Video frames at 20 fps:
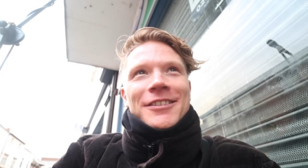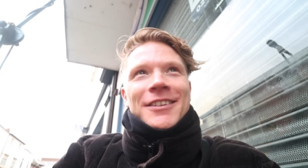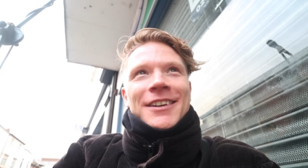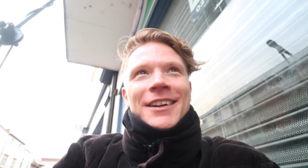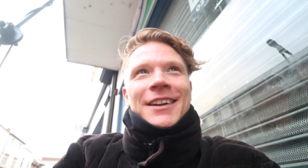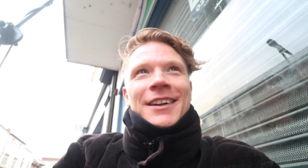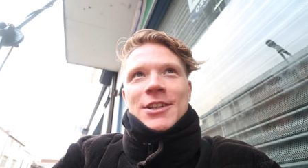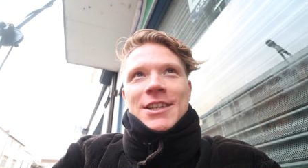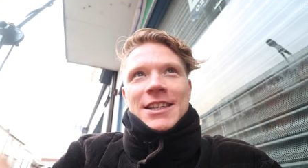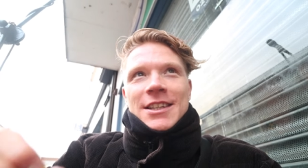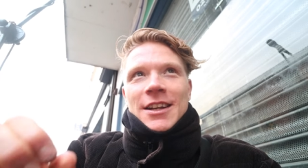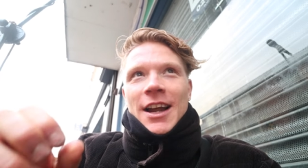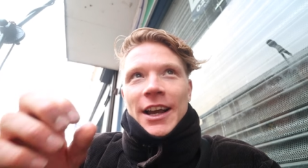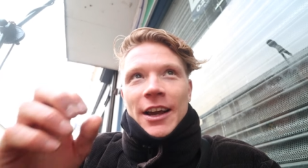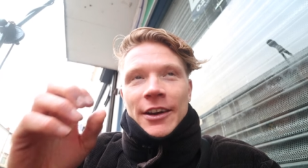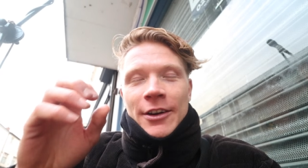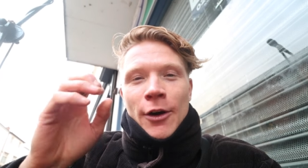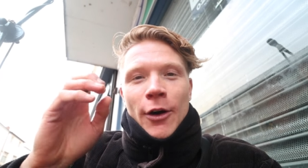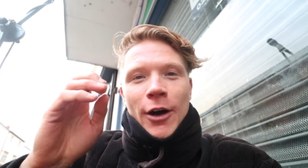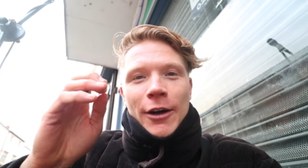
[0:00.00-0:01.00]
But because it's
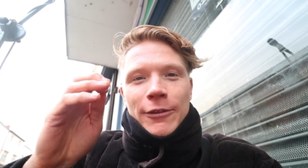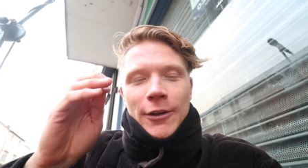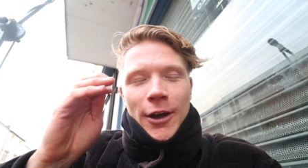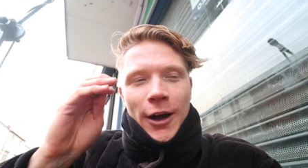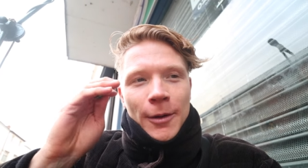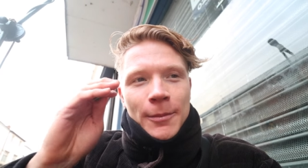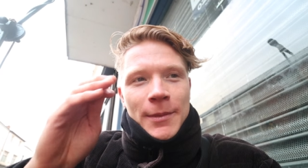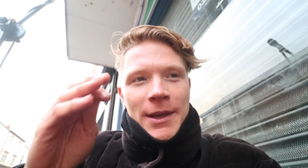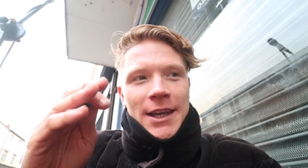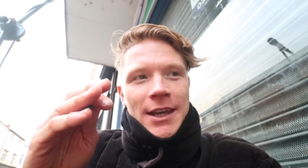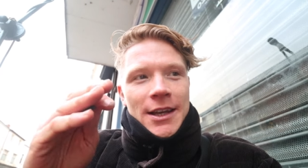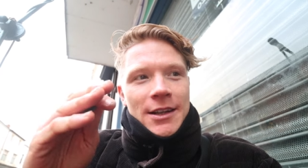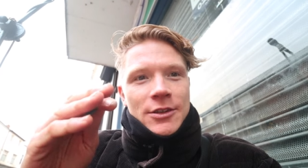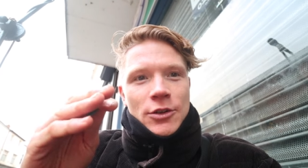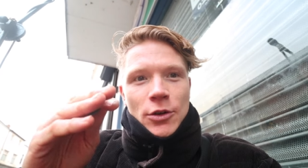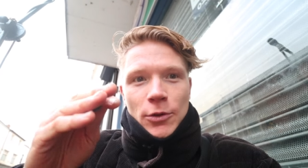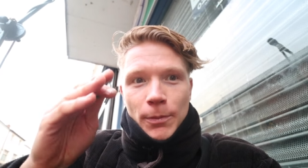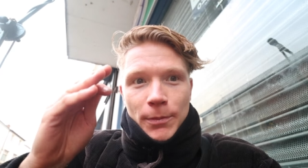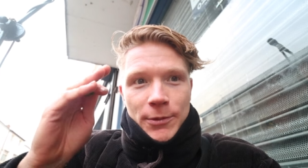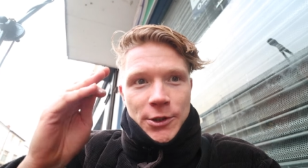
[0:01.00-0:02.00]
like, no, I've come here
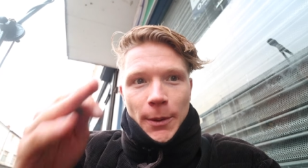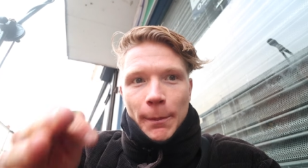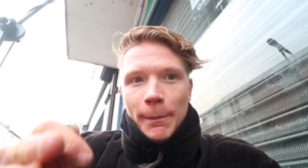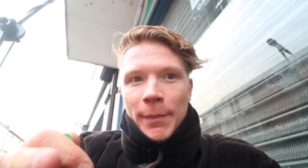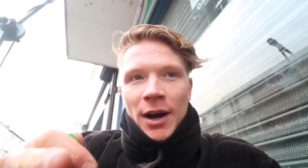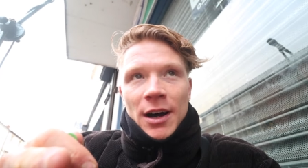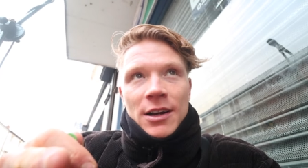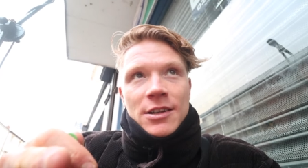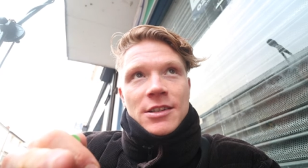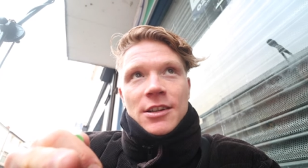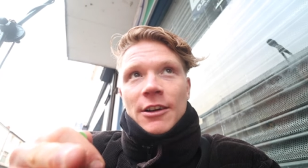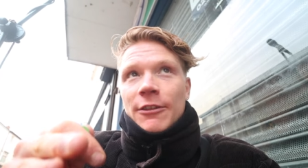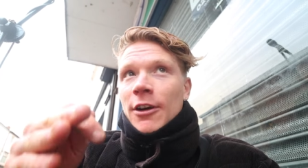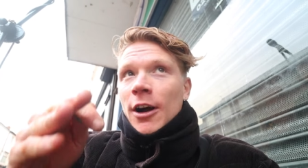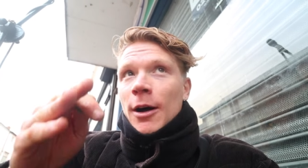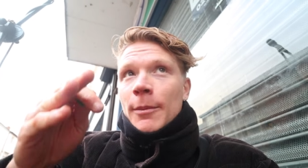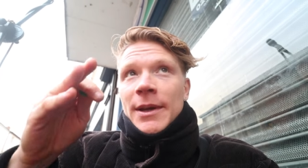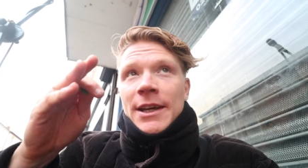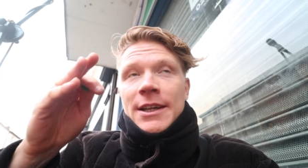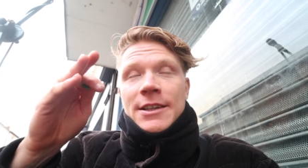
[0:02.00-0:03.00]
to, to busk, I've
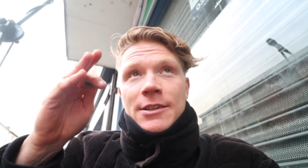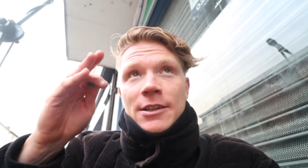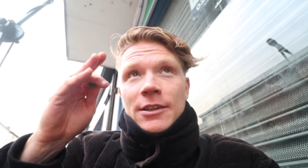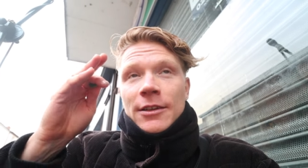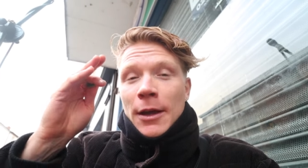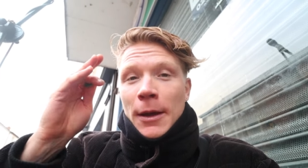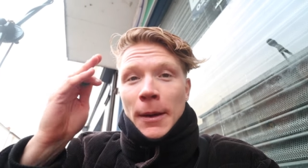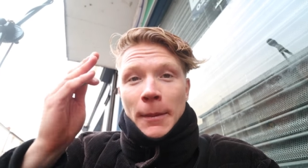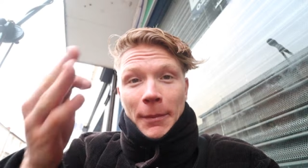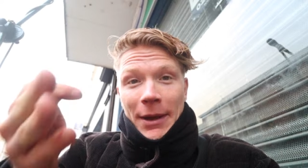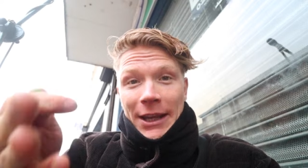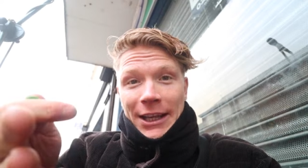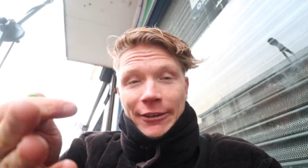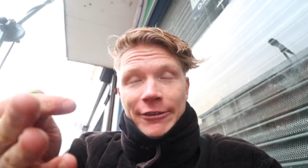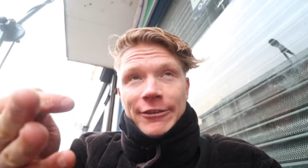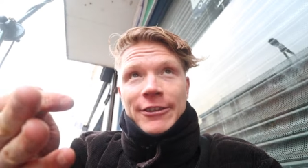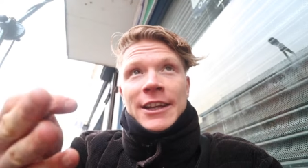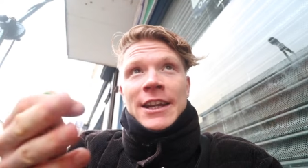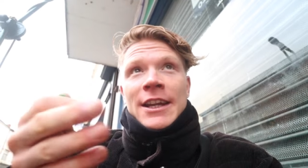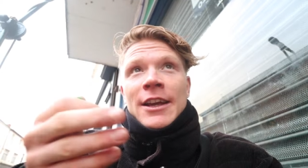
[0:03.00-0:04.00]
come here to make
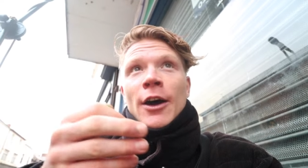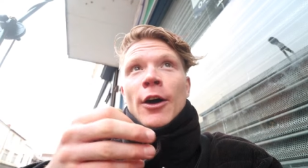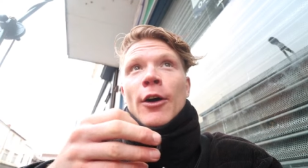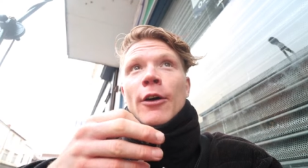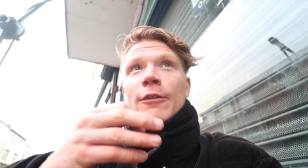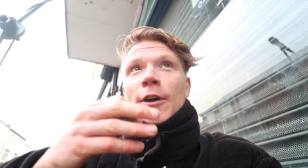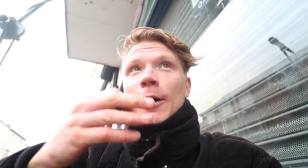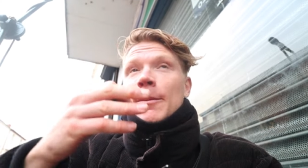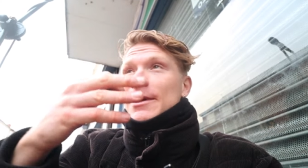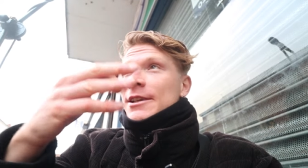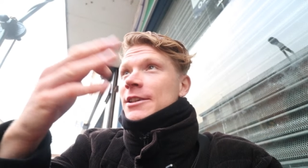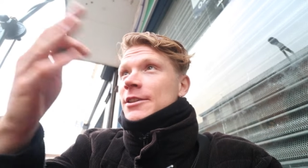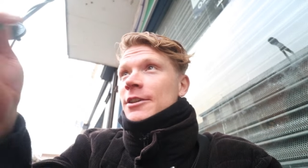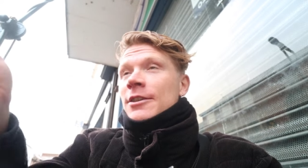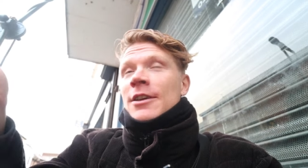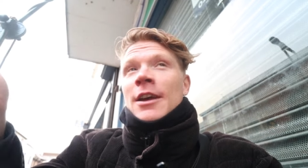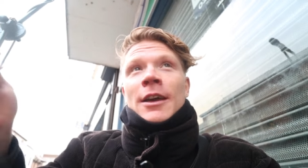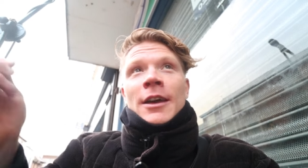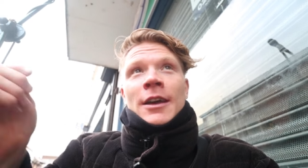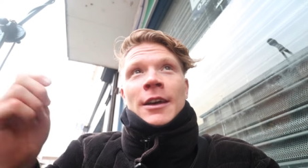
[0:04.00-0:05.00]
a video, I've come here
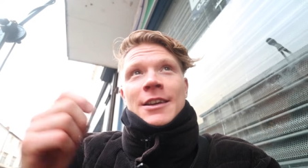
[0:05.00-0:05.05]
to